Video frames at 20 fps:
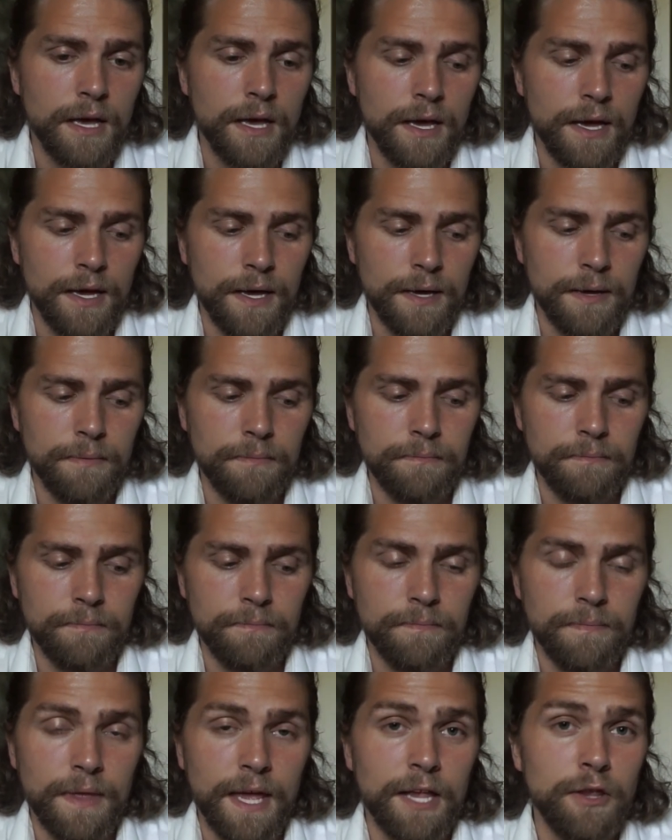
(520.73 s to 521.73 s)
And
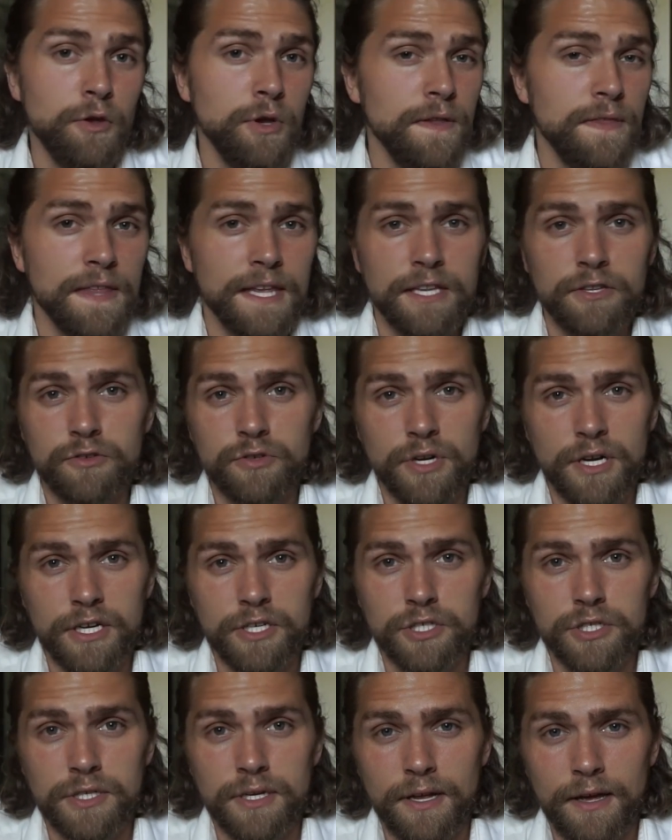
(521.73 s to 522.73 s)
you get the
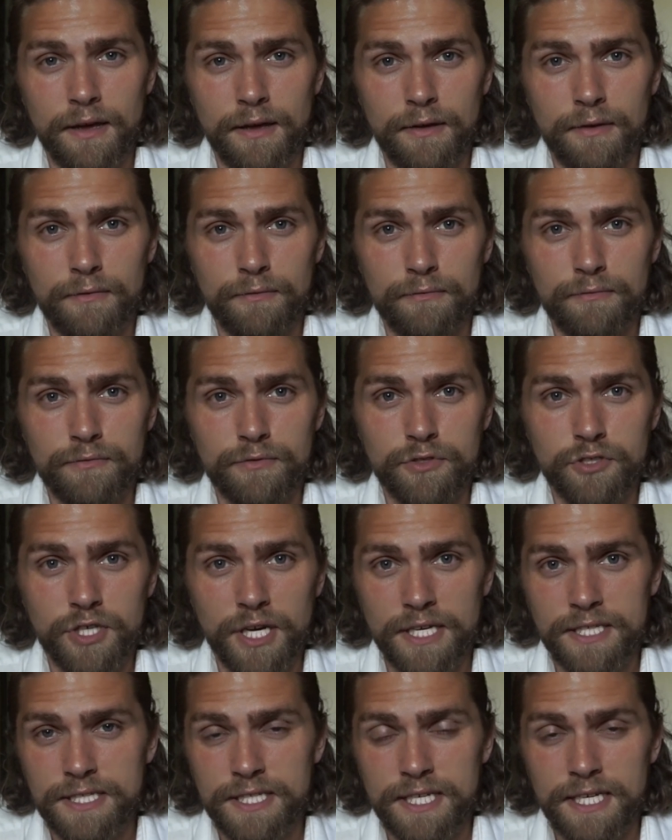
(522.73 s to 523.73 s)
introduction of
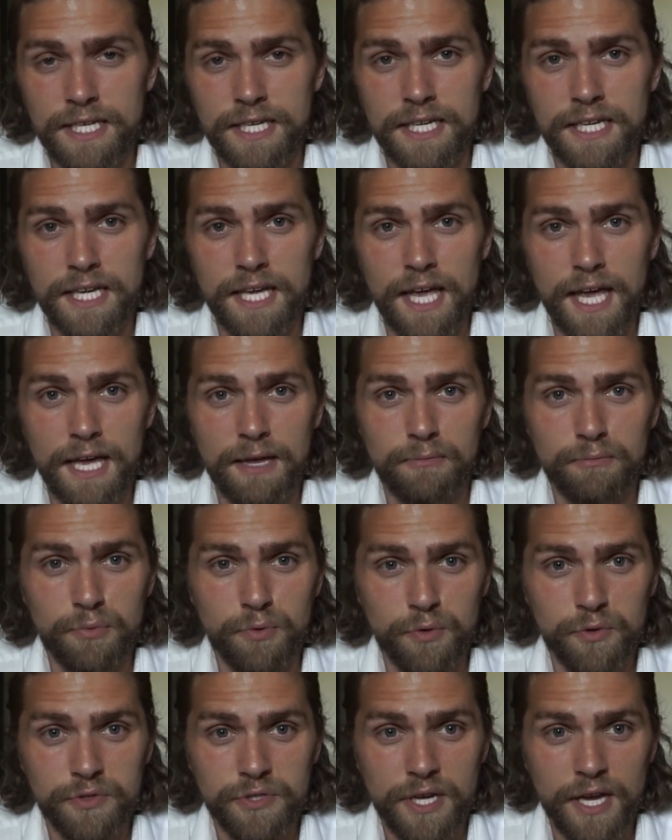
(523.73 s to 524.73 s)
Jesse and
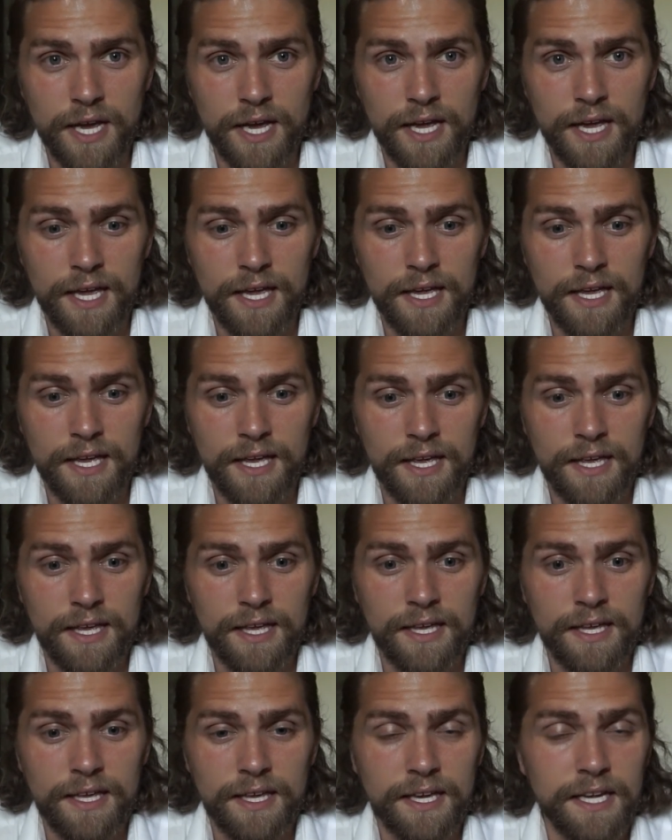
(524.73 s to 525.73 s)
Bullseye,
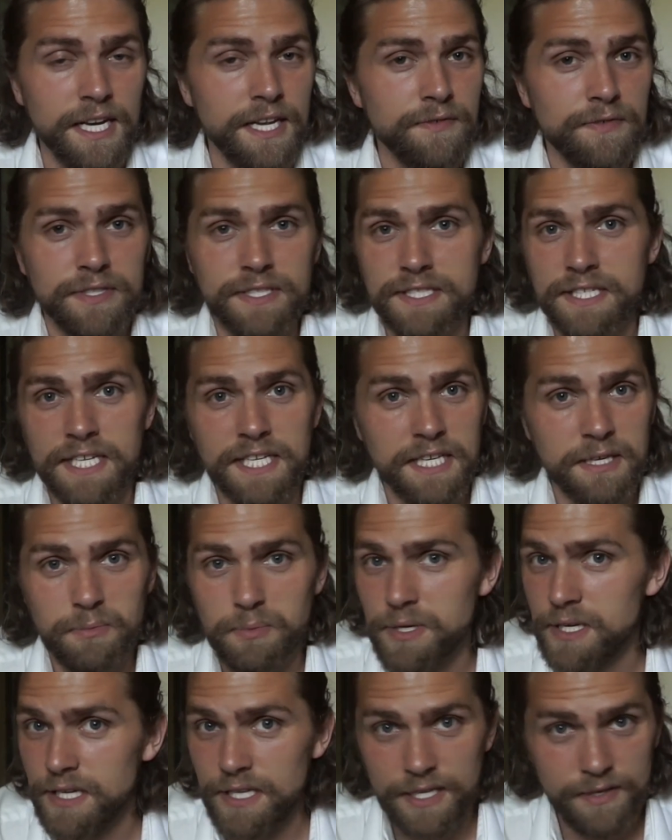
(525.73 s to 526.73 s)
and even Stinky
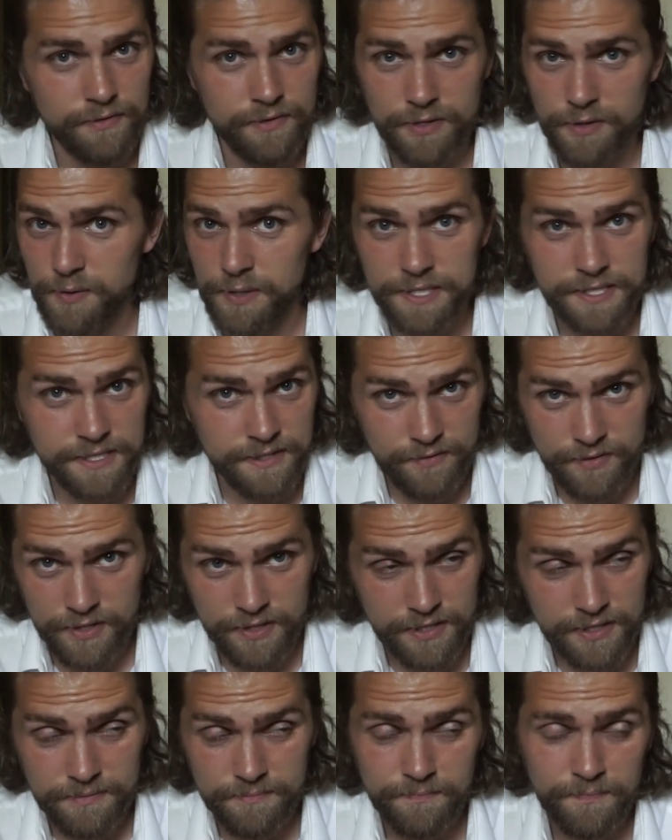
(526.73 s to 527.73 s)
Pete, even though he's the
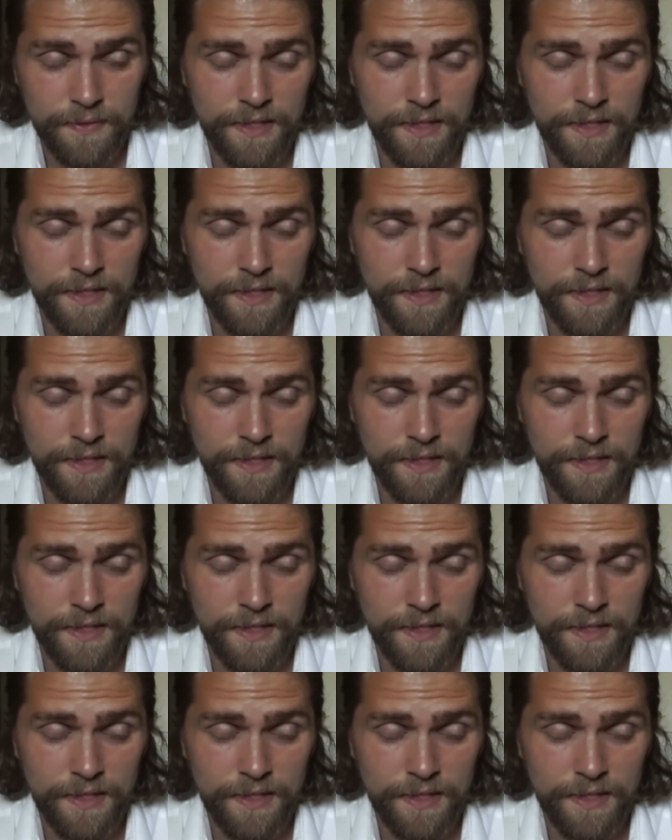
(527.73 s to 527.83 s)
villain.